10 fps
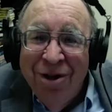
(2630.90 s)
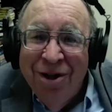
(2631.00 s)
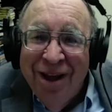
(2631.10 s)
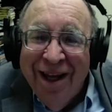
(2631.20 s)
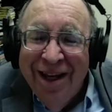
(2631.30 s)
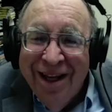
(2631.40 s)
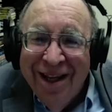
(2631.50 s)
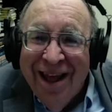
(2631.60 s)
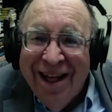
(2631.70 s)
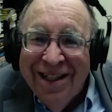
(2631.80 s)
which
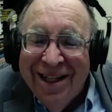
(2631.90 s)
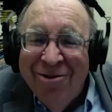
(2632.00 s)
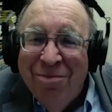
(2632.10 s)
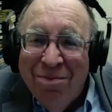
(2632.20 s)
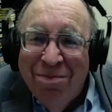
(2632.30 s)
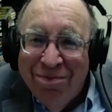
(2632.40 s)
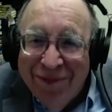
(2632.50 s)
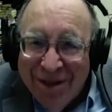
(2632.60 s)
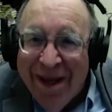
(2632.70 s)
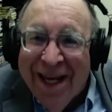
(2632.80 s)
they still
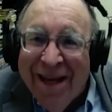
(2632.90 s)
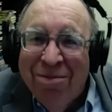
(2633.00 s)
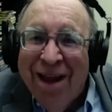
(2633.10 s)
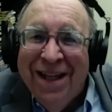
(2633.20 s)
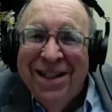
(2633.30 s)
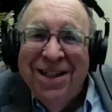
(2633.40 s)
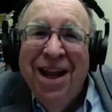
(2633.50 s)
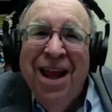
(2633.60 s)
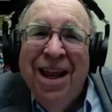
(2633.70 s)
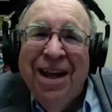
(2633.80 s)
speak in
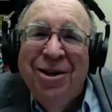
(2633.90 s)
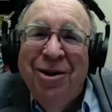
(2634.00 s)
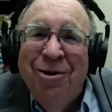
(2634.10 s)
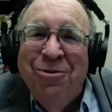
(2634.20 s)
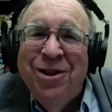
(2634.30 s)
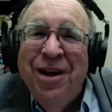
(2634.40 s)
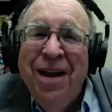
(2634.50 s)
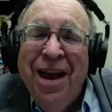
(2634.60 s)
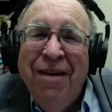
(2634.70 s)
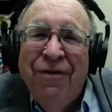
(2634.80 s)
places like Toulouse
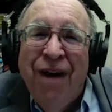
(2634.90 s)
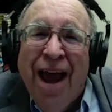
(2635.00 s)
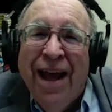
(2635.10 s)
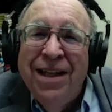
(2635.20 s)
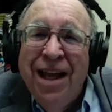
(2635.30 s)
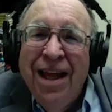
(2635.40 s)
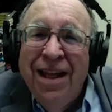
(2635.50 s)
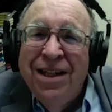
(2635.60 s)
in France,